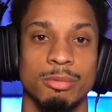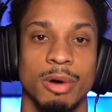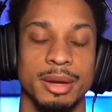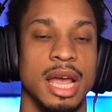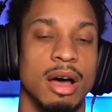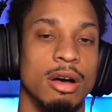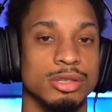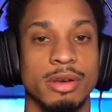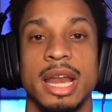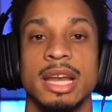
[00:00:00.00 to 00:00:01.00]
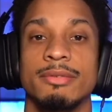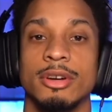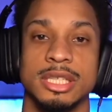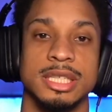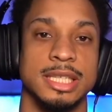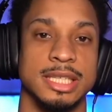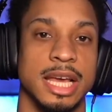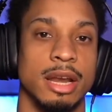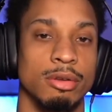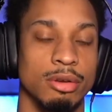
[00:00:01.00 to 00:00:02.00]
want. Also added in version
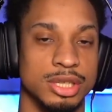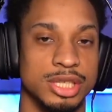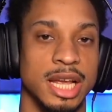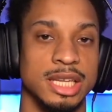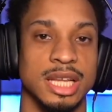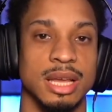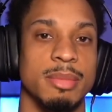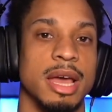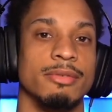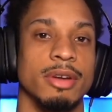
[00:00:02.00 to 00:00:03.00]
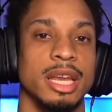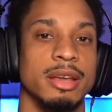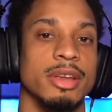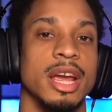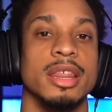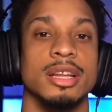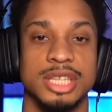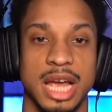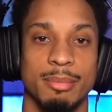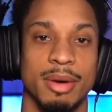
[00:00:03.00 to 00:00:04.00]
6.0, you can change the command for any of your other
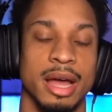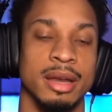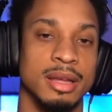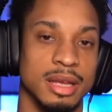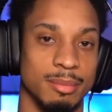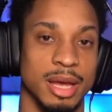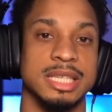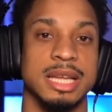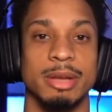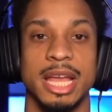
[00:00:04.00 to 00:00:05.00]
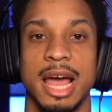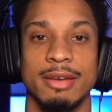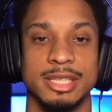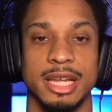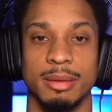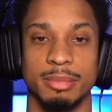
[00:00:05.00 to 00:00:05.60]
chatbot commands that we have set up